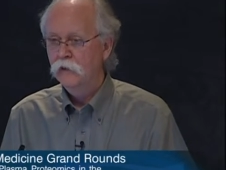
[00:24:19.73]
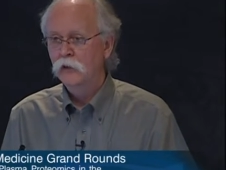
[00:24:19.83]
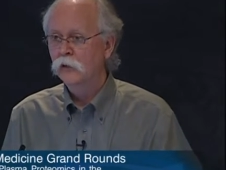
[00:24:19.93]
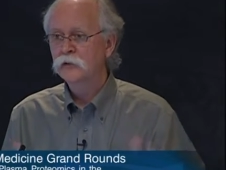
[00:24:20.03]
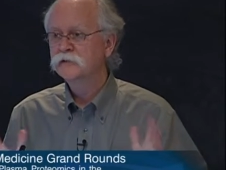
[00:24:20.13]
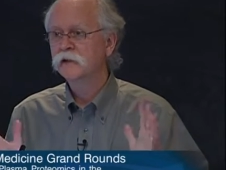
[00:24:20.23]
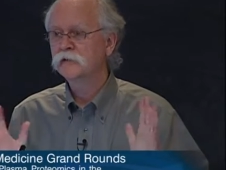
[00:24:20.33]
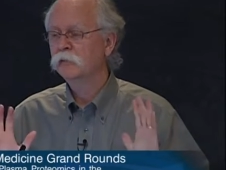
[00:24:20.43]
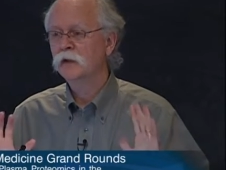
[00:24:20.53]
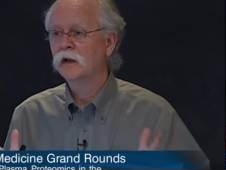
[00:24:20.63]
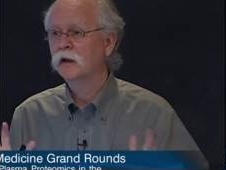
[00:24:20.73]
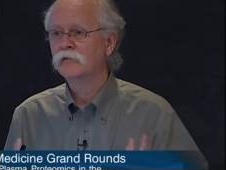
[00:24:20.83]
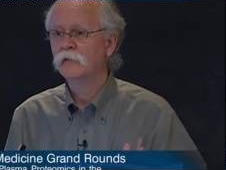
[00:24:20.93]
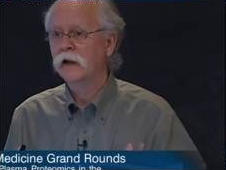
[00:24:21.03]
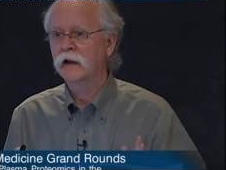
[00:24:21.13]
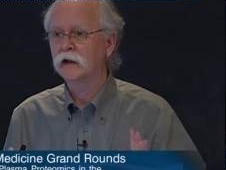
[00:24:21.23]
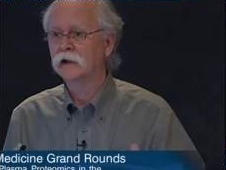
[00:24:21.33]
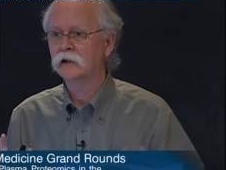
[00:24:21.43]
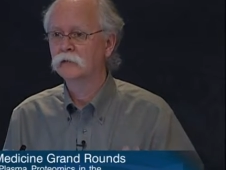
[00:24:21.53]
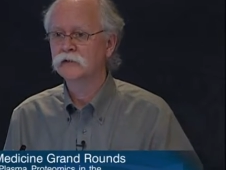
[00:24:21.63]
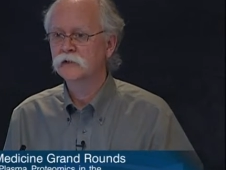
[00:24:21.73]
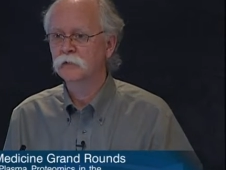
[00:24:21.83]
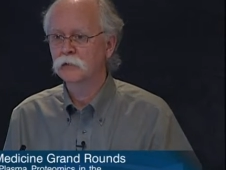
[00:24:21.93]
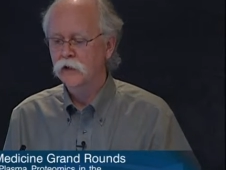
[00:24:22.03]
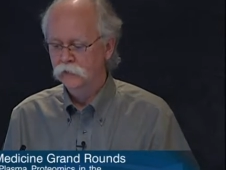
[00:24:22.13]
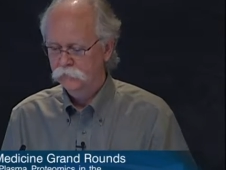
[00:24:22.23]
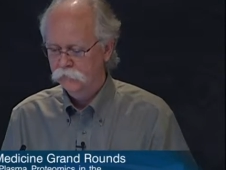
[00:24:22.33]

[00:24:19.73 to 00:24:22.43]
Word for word: All those things can be done informatically in a reasonable way.